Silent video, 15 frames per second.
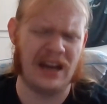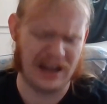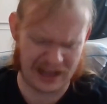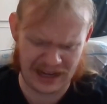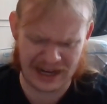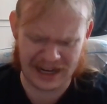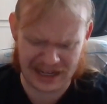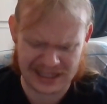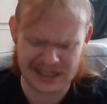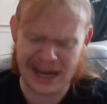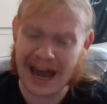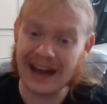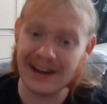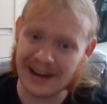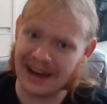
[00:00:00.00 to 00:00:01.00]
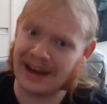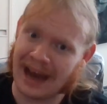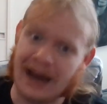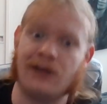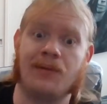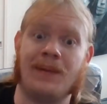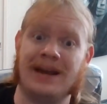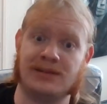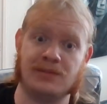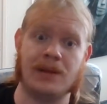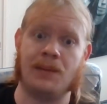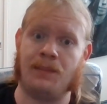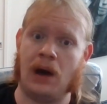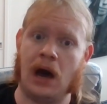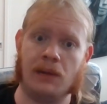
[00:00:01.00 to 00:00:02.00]
It kind of reminds
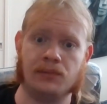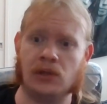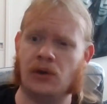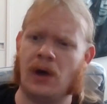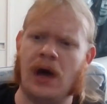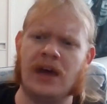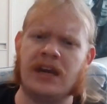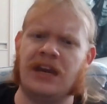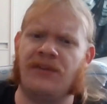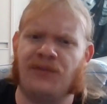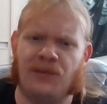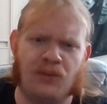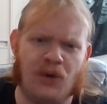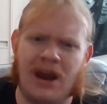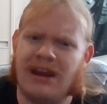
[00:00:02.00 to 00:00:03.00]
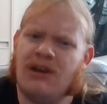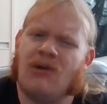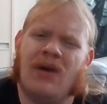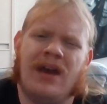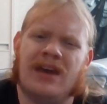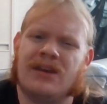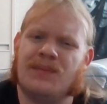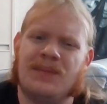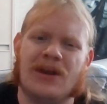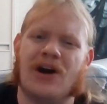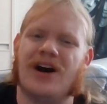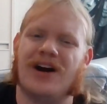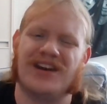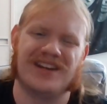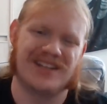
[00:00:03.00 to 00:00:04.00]
me of Pablo Honey from Radiohead, to be
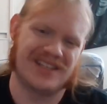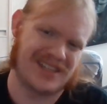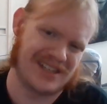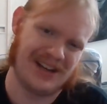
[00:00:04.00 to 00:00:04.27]
honest.